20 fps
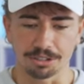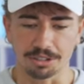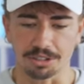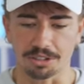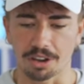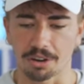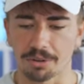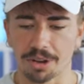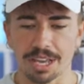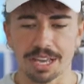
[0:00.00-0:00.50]

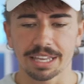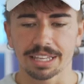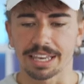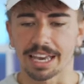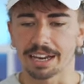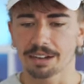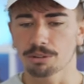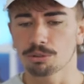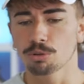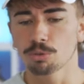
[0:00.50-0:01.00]
So
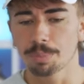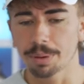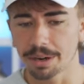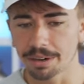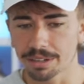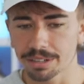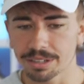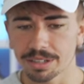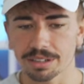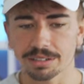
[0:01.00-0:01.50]
yeah, cool
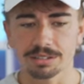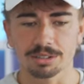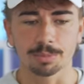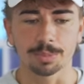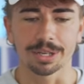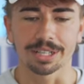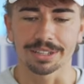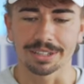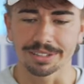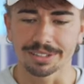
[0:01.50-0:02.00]
pair of dunks,
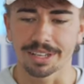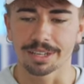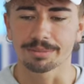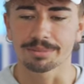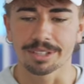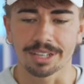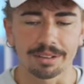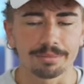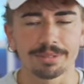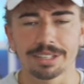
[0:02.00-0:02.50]
but at the same
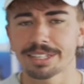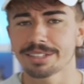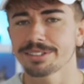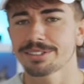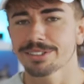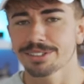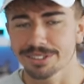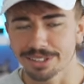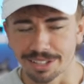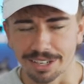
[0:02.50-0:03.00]
time, it's
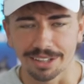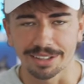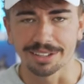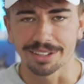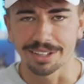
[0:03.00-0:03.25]
just another